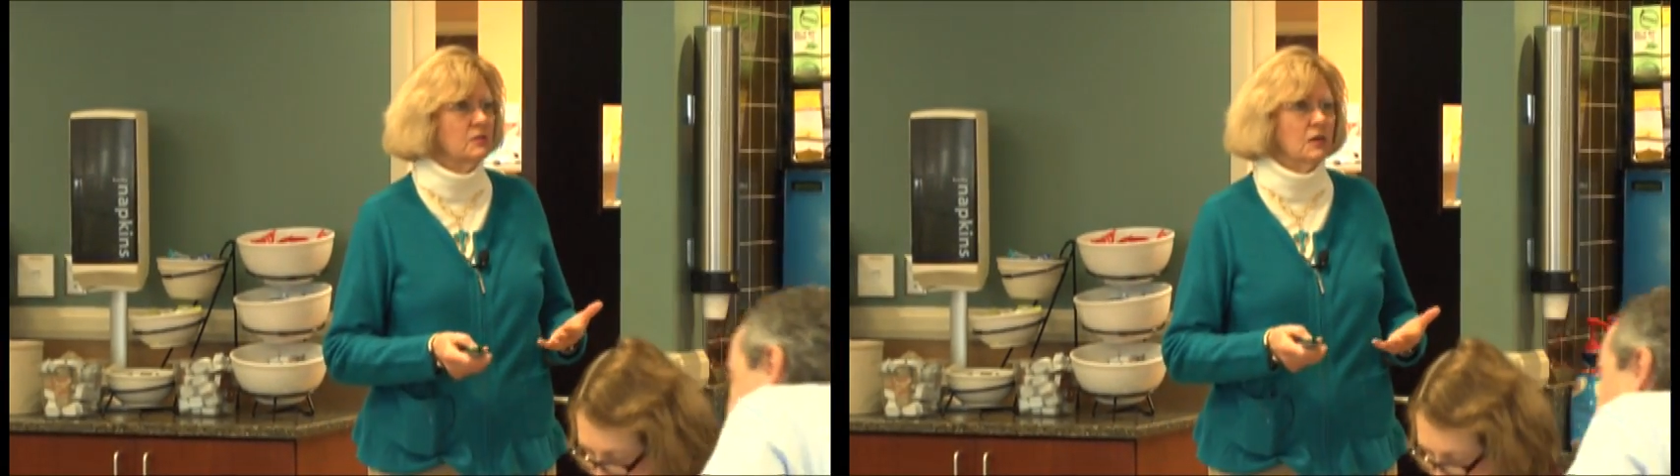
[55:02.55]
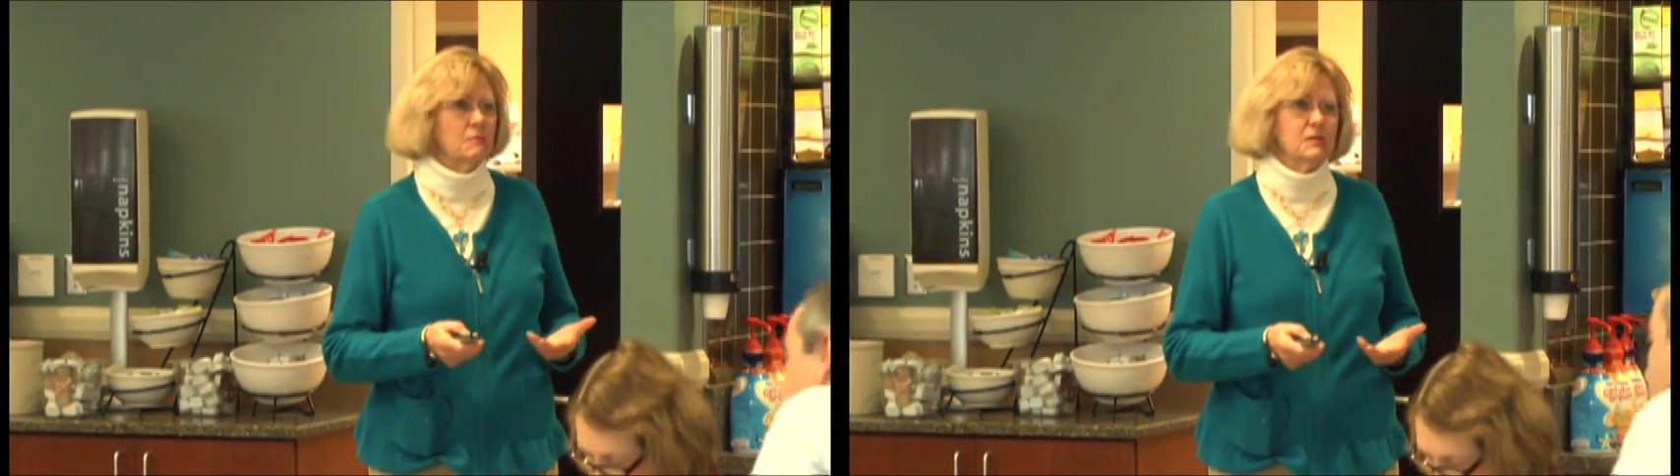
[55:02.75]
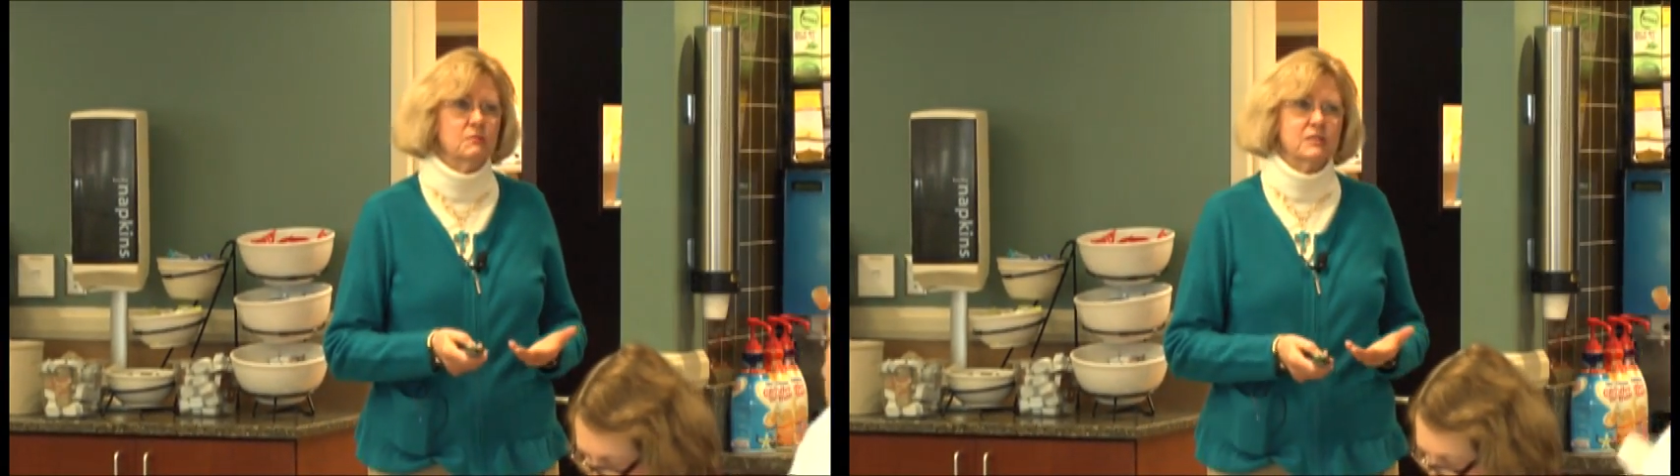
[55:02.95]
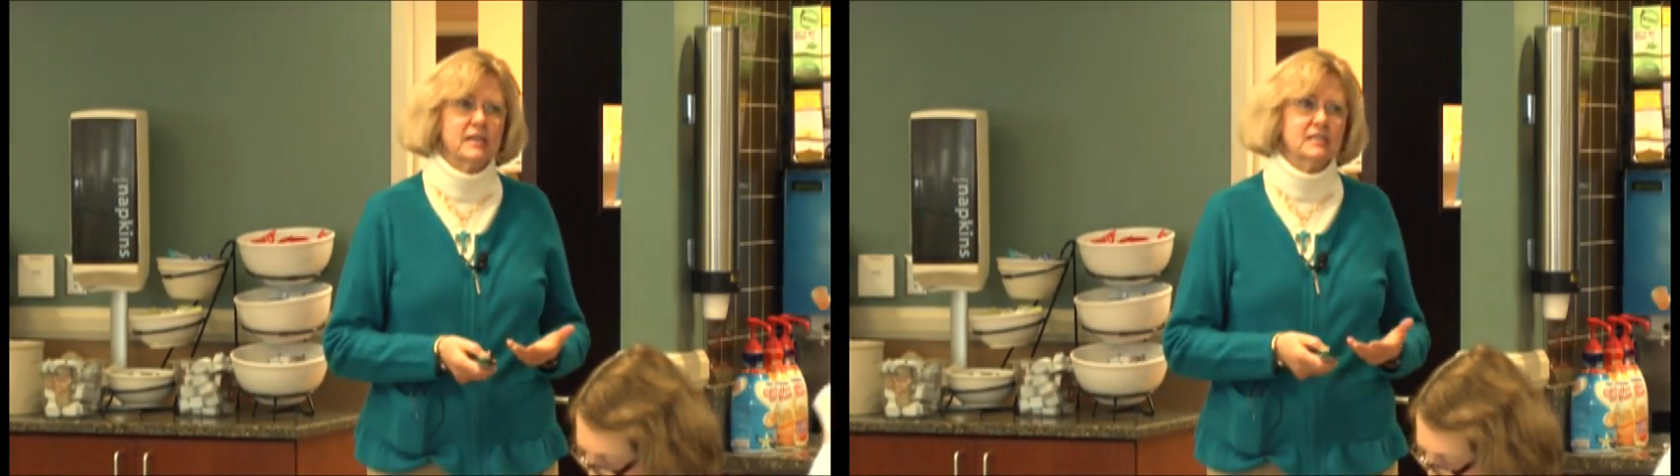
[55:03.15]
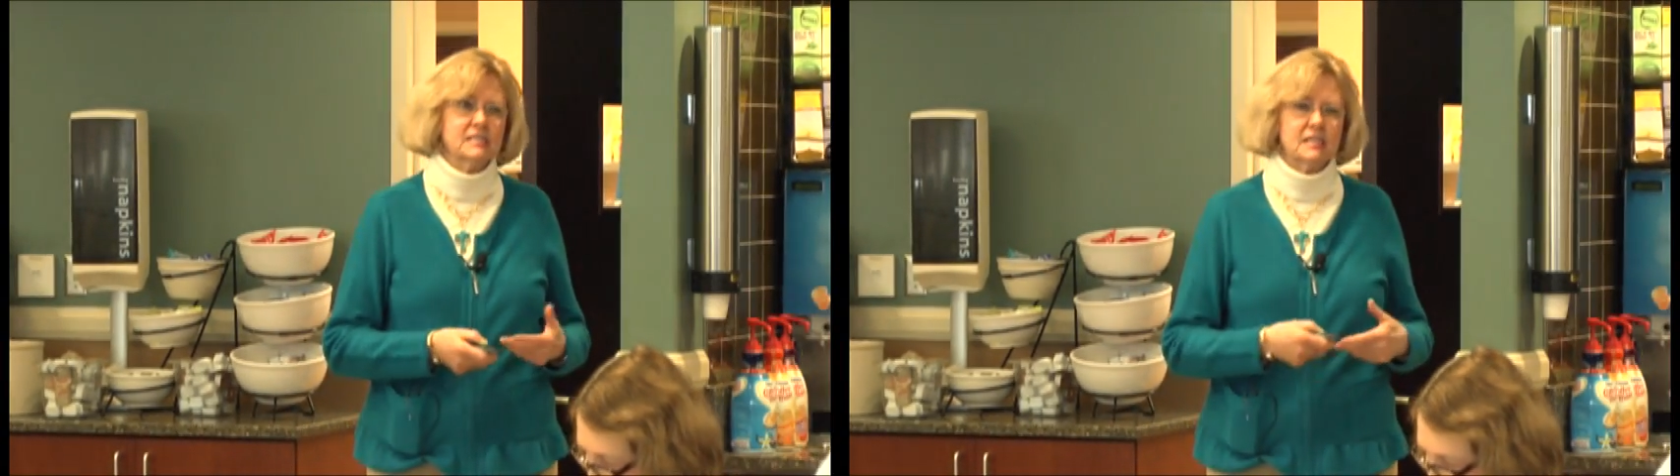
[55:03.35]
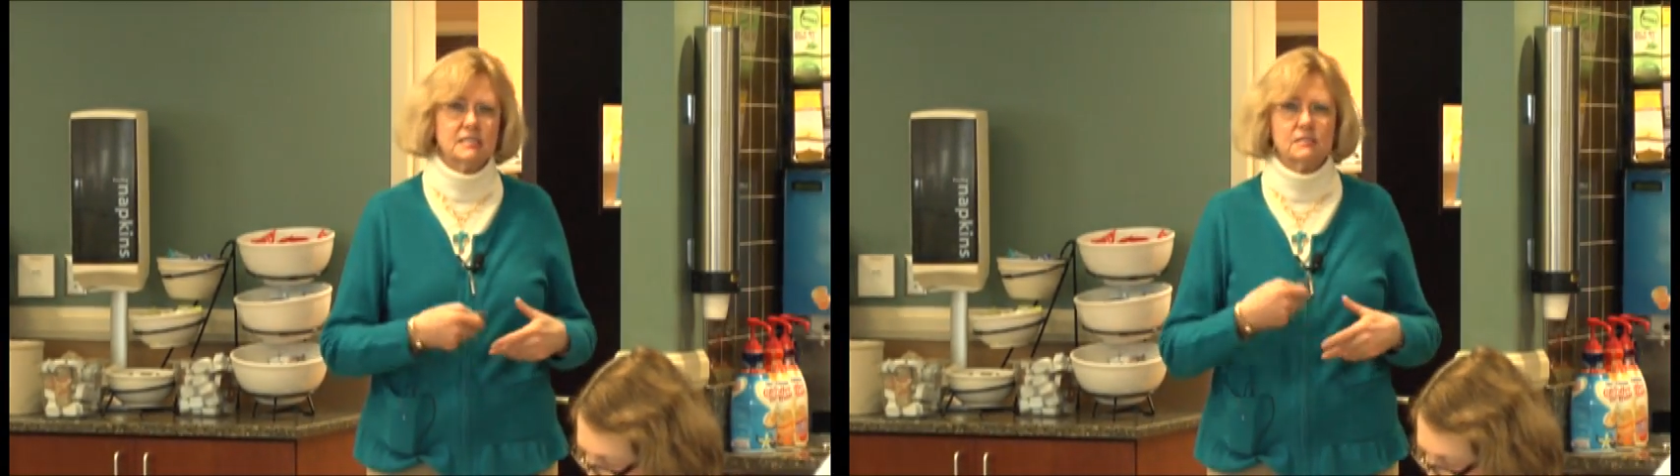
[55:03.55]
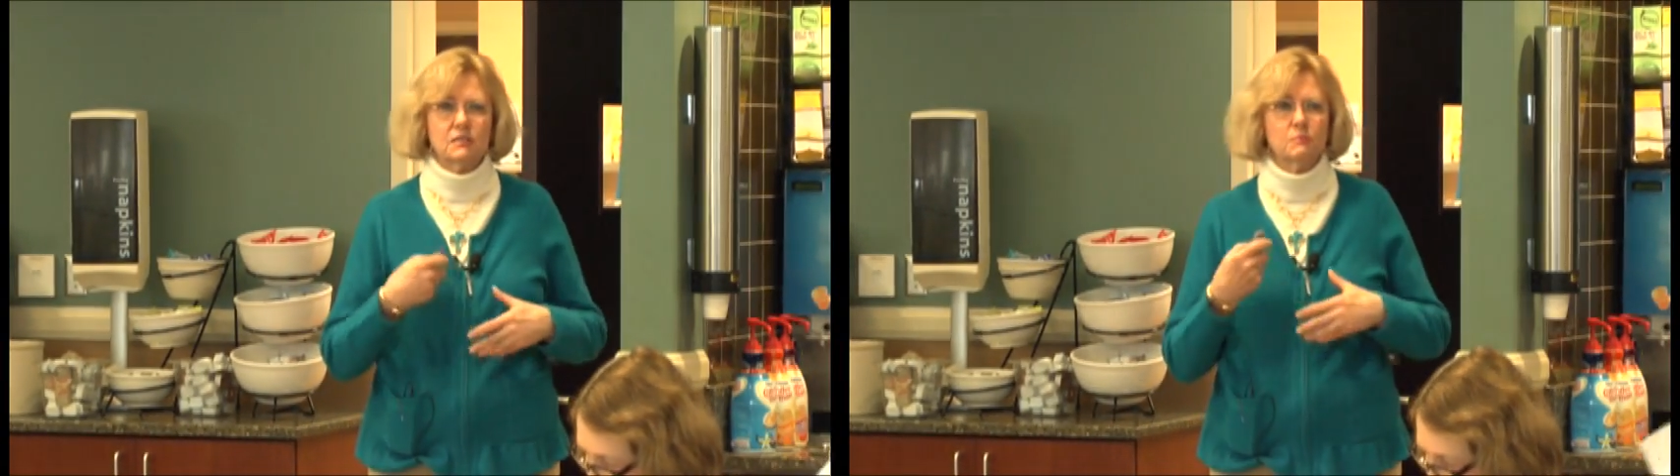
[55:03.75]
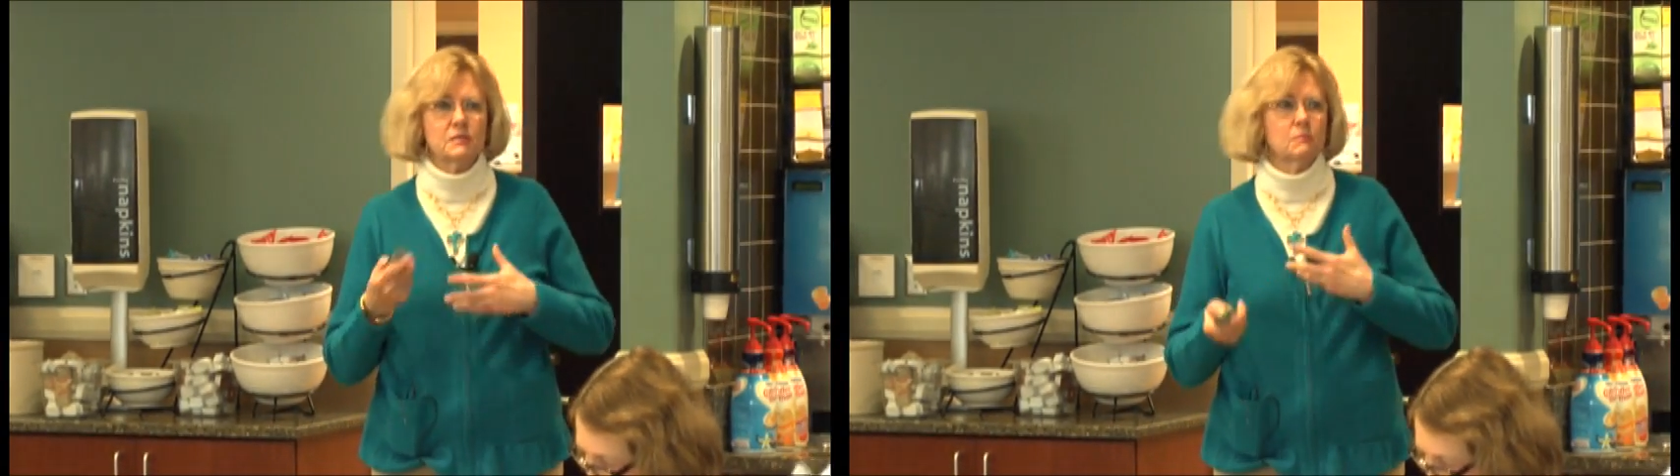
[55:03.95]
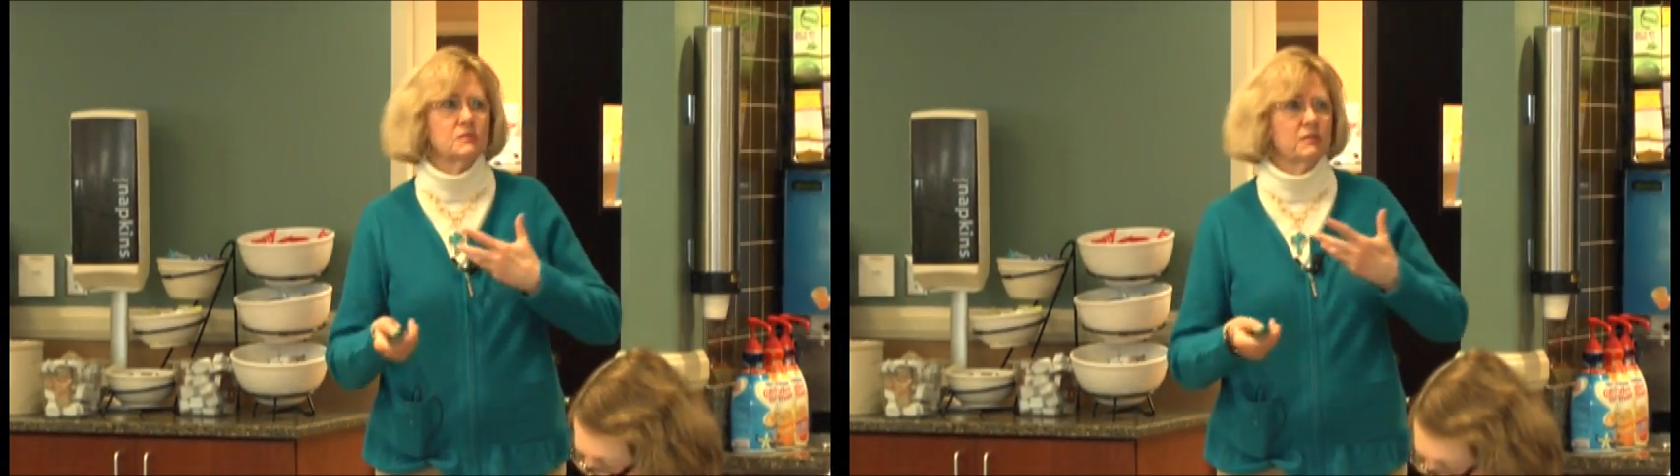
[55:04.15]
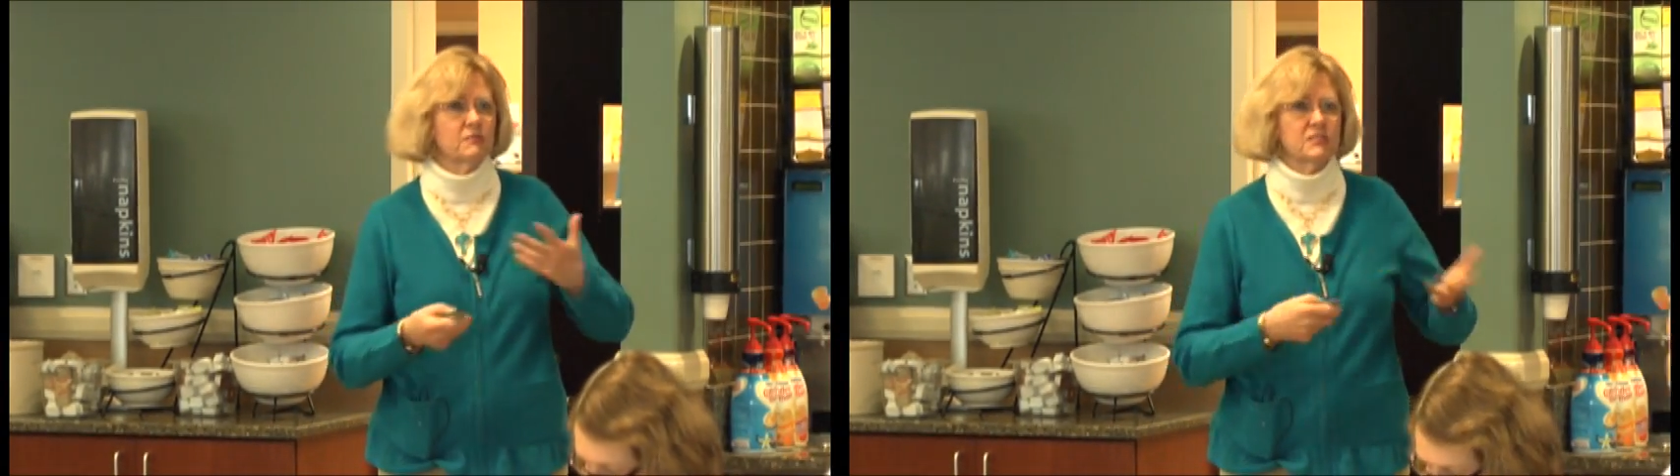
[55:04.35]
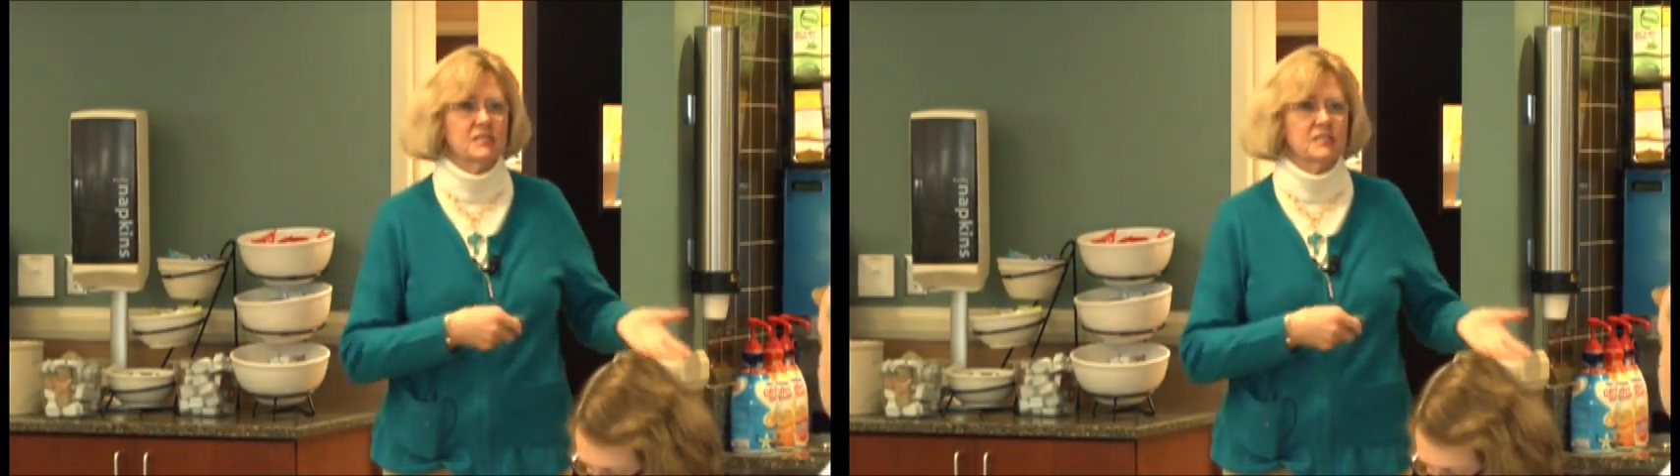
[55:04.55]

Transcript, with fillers: I mean, it was like six symptoms and